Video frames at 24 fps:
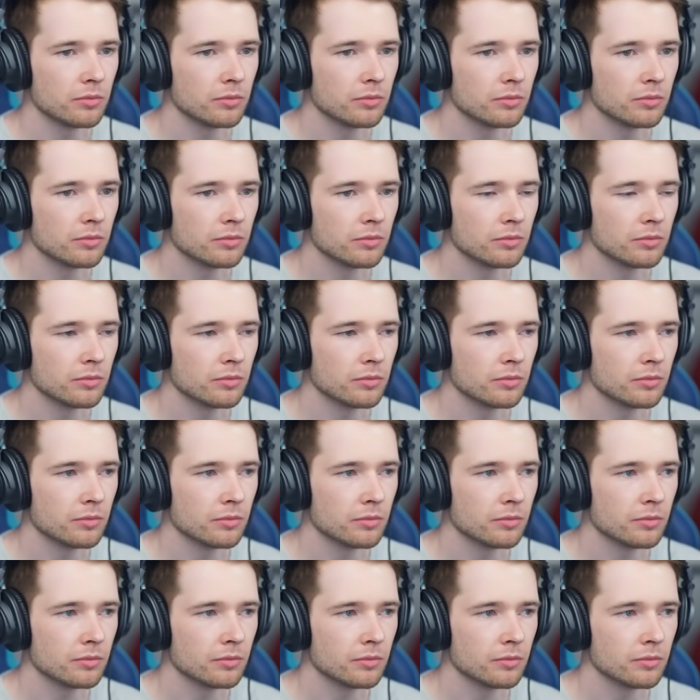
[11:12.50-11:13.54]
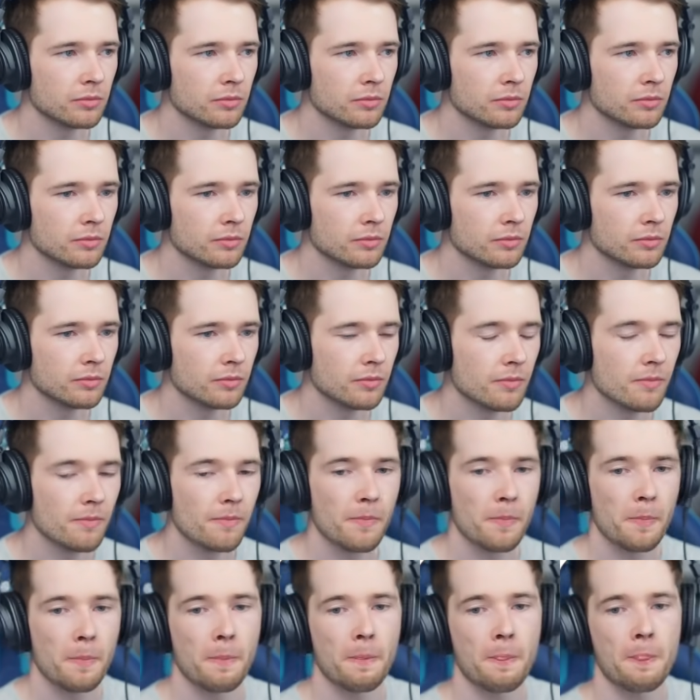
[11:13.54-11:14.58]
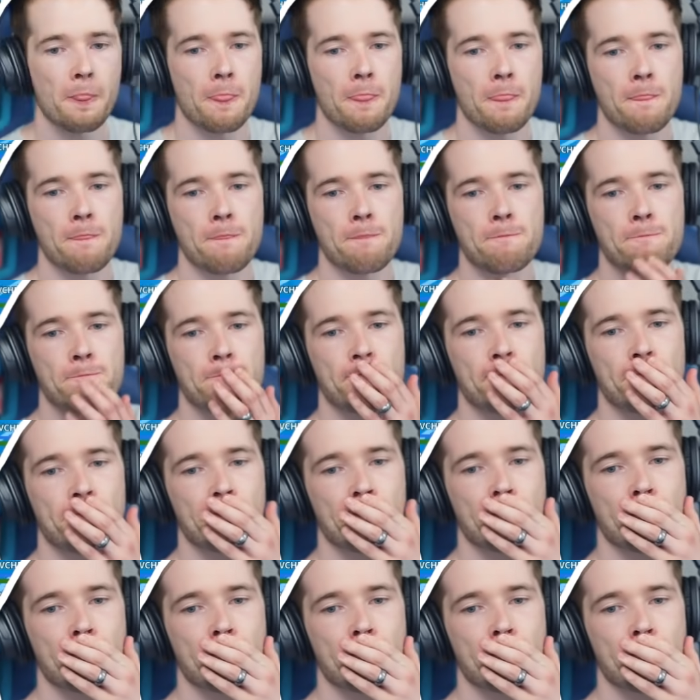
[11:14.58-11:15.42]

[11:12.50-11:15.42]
(no one is talking)